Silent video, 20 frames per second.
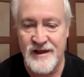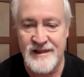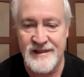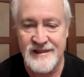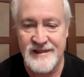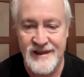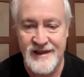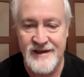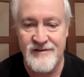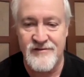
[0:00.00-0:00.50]
I
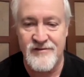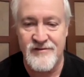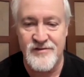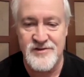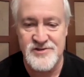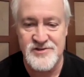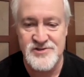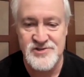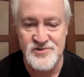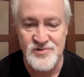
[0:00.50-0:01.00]
love
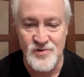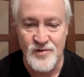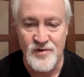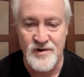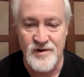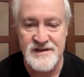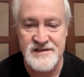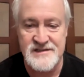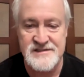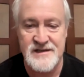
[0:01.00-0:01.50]
the
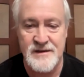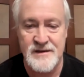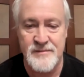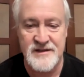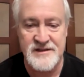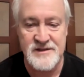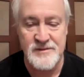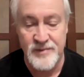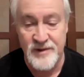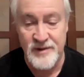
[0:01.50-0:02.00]
stories
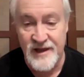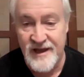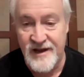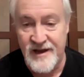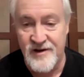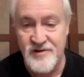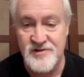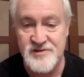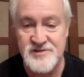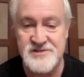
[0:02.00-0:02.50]
about the
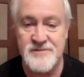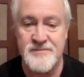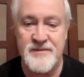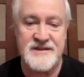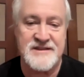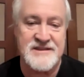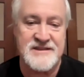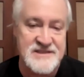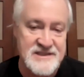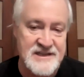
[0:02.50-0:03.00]
players,
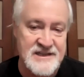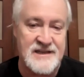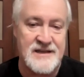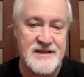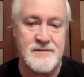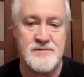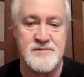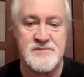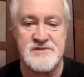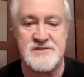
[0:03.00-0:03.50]
about the
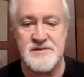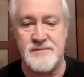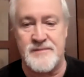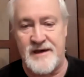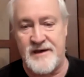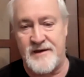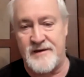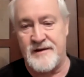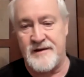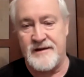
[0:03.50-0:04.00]
teams,
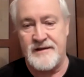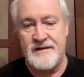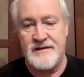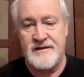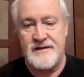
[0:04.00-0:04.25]
about